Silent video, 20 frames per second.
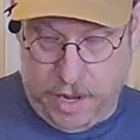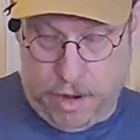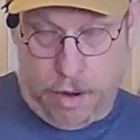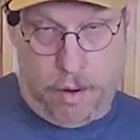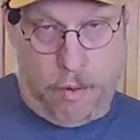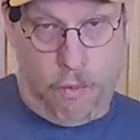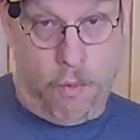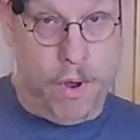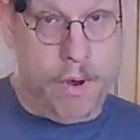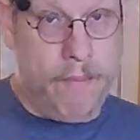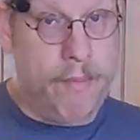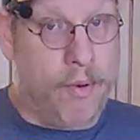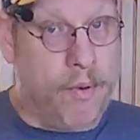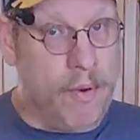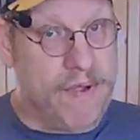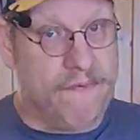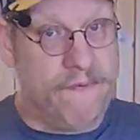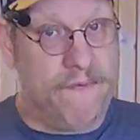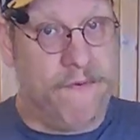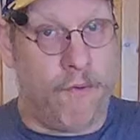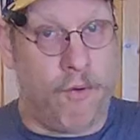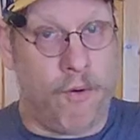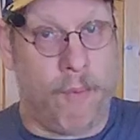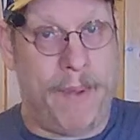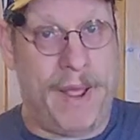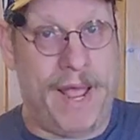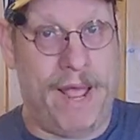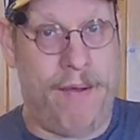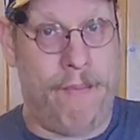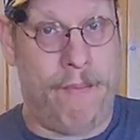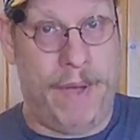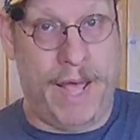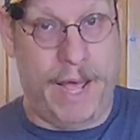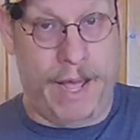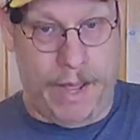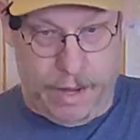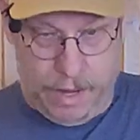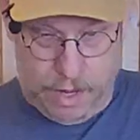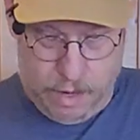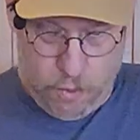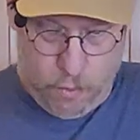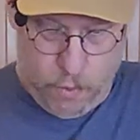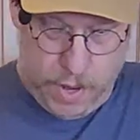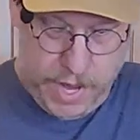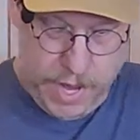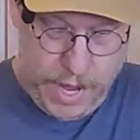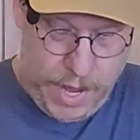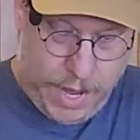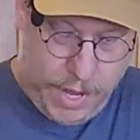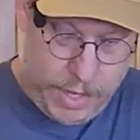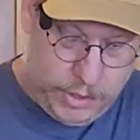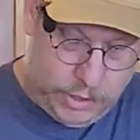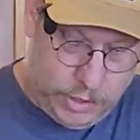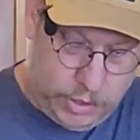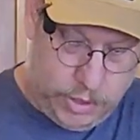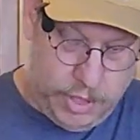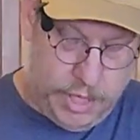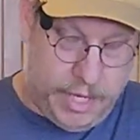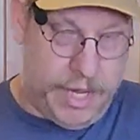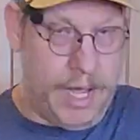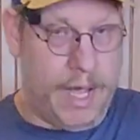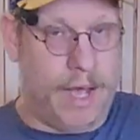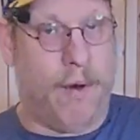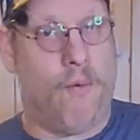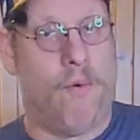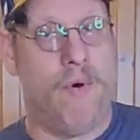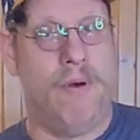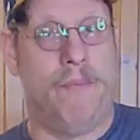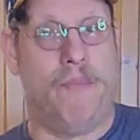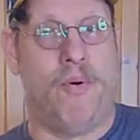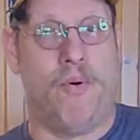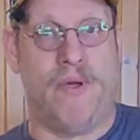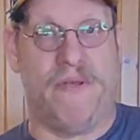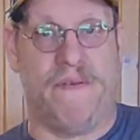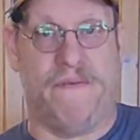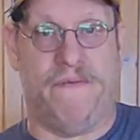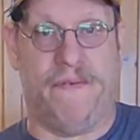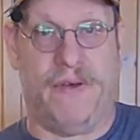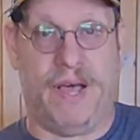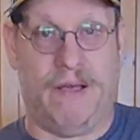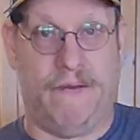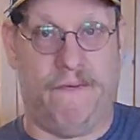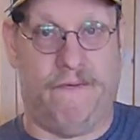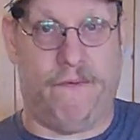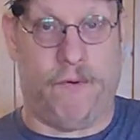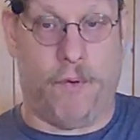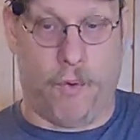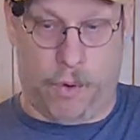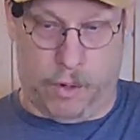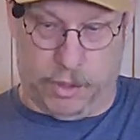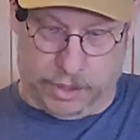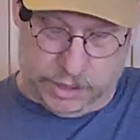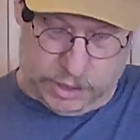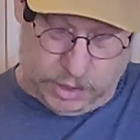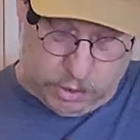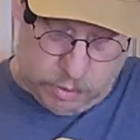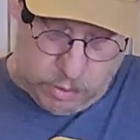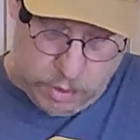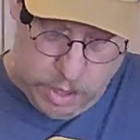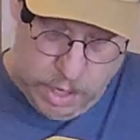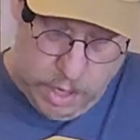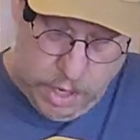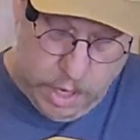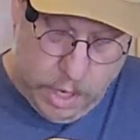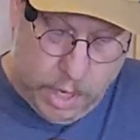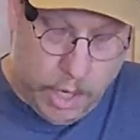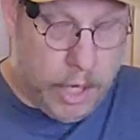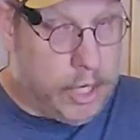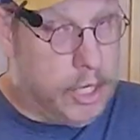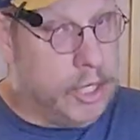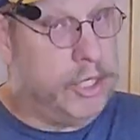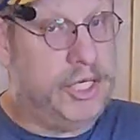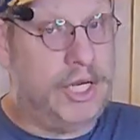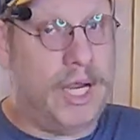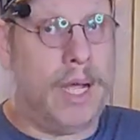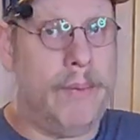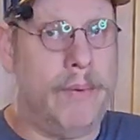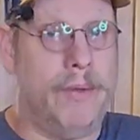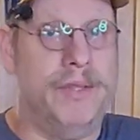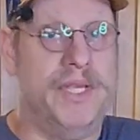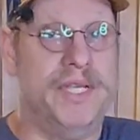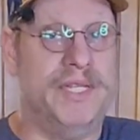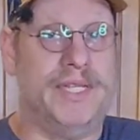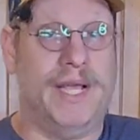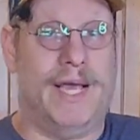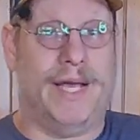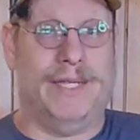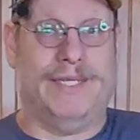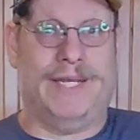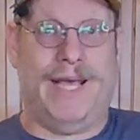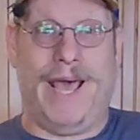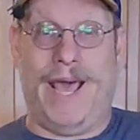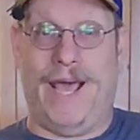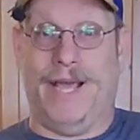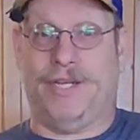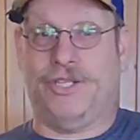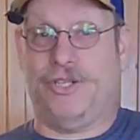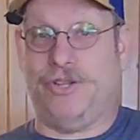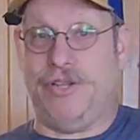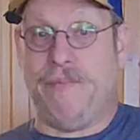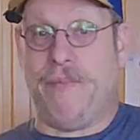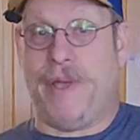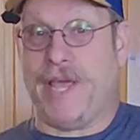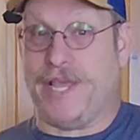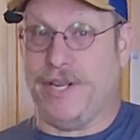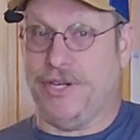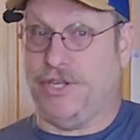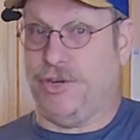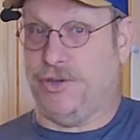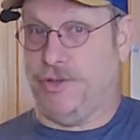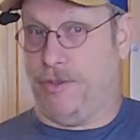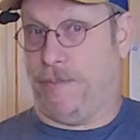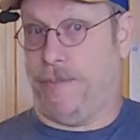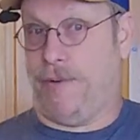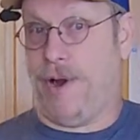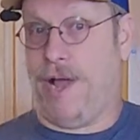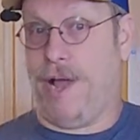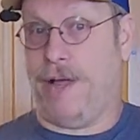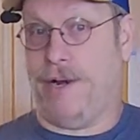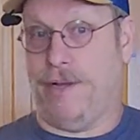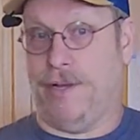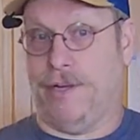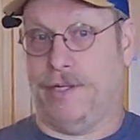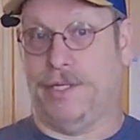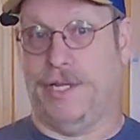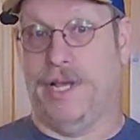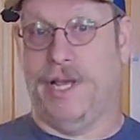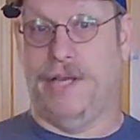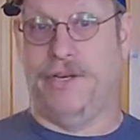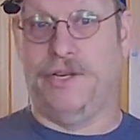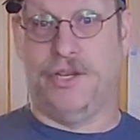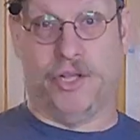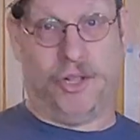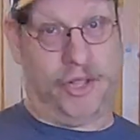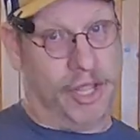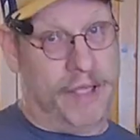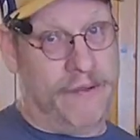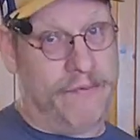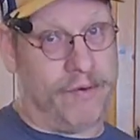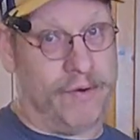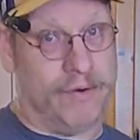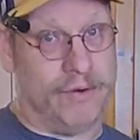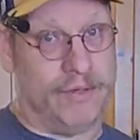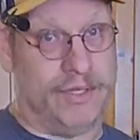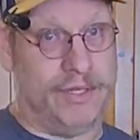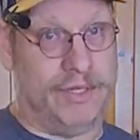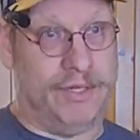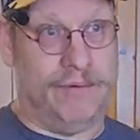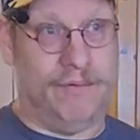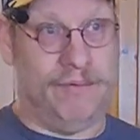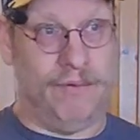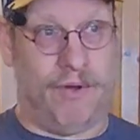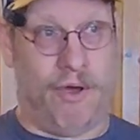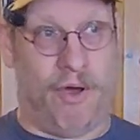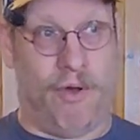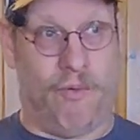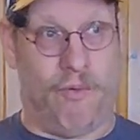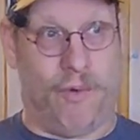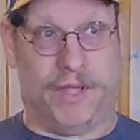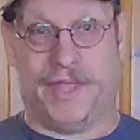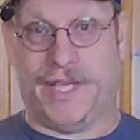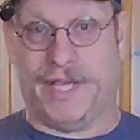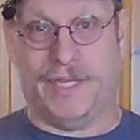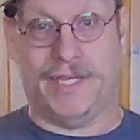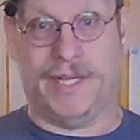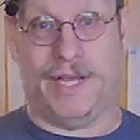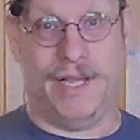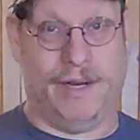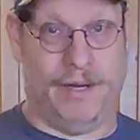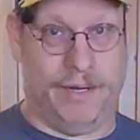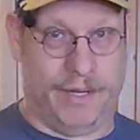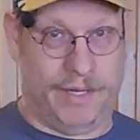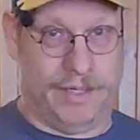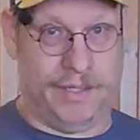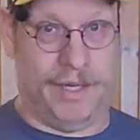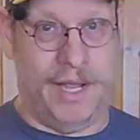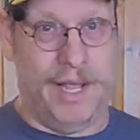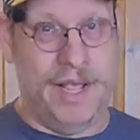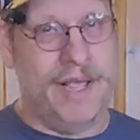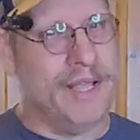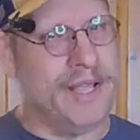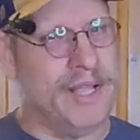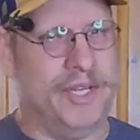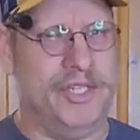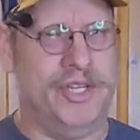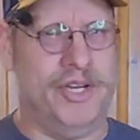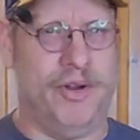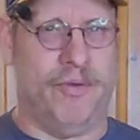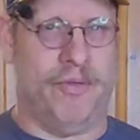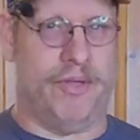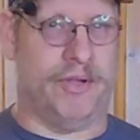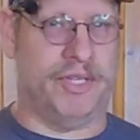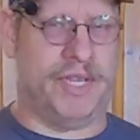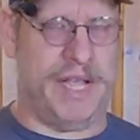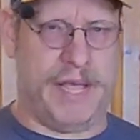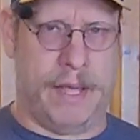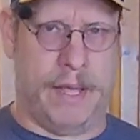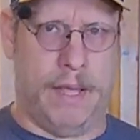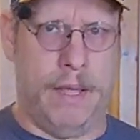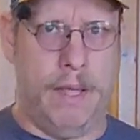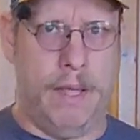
in our 1.4 pound bag, we actually got 1.54. So good job on these guys actually making sure the product delivers on what they say it does. Because, you know, there's a